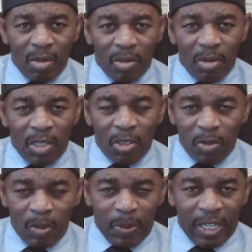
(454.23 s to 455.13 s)

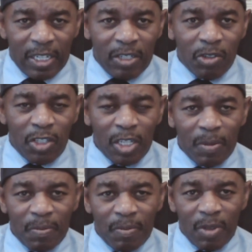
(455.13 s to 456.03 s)
disrespect leadership,
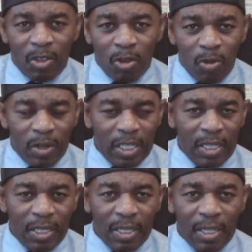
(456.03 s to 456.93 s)

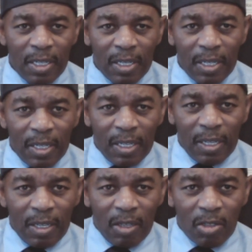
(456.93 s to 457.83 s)
authority.
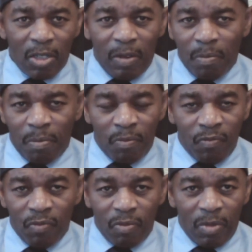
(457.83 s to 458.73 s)
So they,
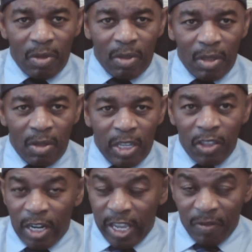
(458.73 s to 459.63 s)
in
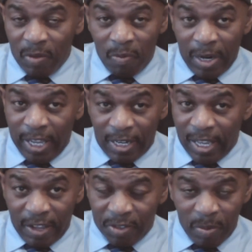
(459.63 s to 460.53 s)
the name of Black
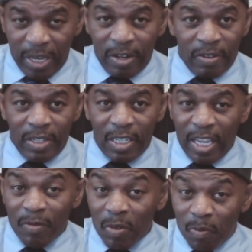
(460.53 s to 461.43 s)
Lives Matter, in the
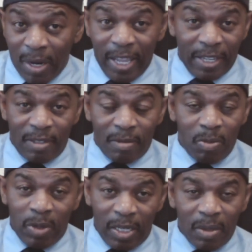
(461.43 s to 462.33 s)
name of blacks,
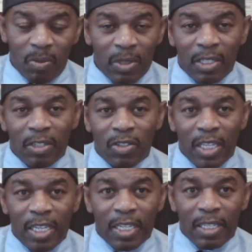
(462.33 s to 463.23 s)
really what they're saying.